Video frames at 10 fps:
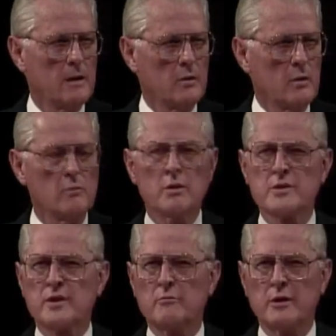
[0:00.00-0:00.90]
Where
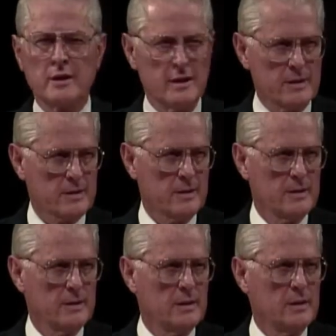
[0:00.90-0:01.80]
was he, we asked.
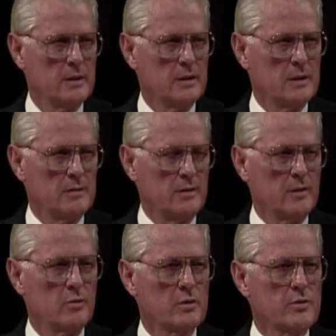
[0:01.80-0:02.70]
Well, they
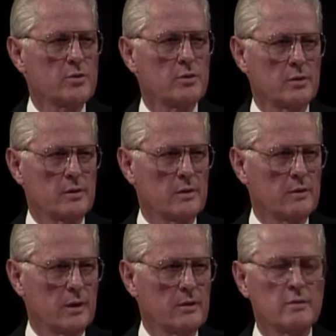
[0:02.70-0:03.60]
weren't sure.
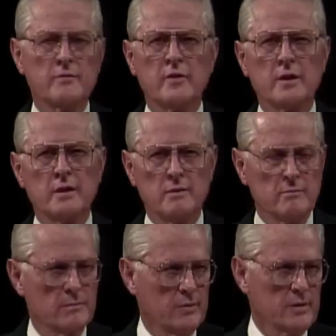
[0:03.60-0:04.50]
They couldn't find
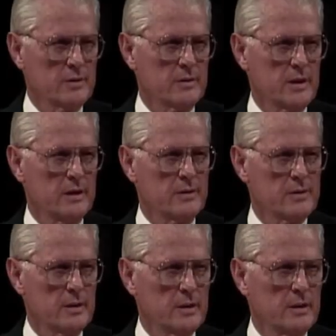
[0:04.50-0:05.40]
him, President Tanner
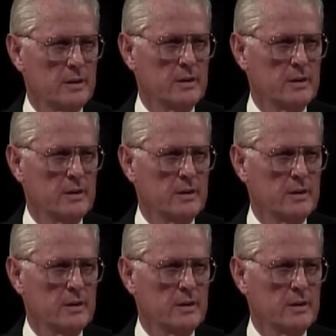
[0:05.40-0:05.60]
said.